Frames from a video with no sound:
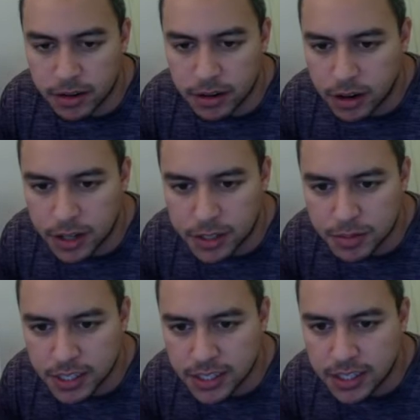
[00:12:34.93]
awesome
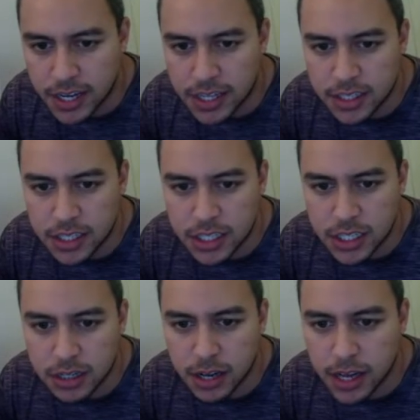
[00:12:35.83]
season last
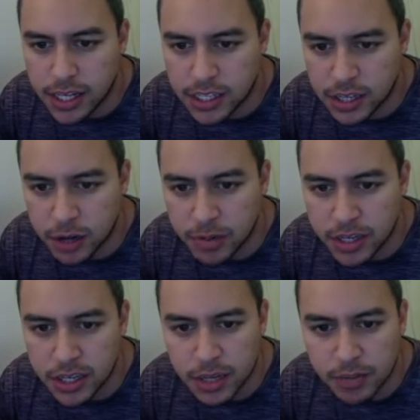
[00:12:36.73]
year. Let's hope he
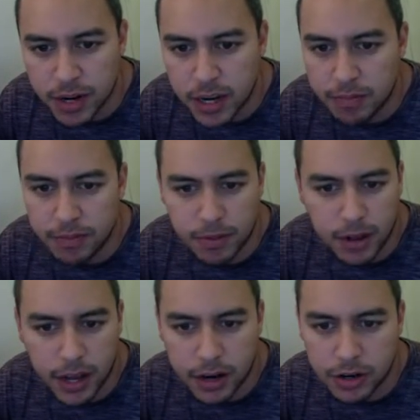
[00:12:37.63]
can keep it up.
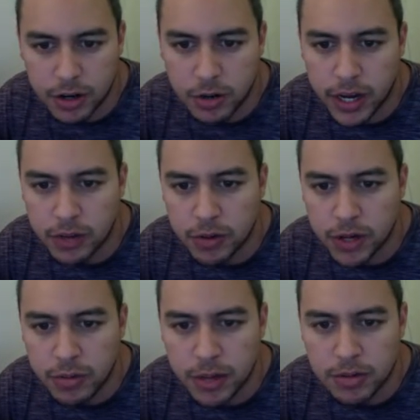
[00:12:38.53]
I don't know why he
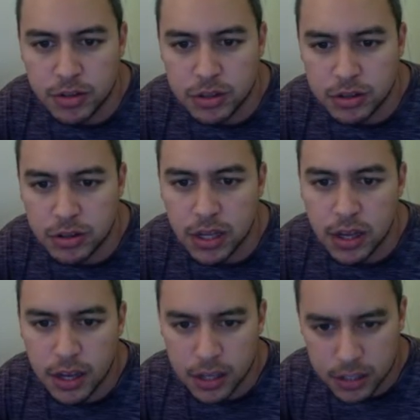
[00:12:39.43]
wouldn't be able to.
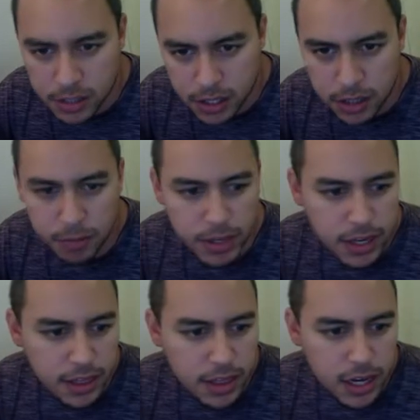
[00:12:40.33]
Solid
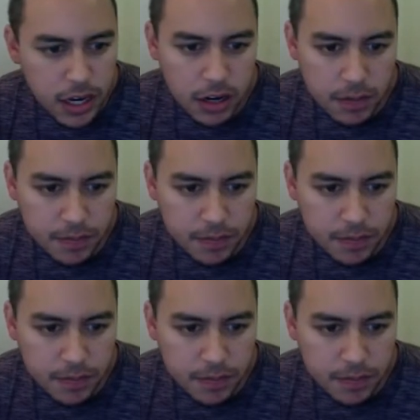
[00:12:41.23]
pick there.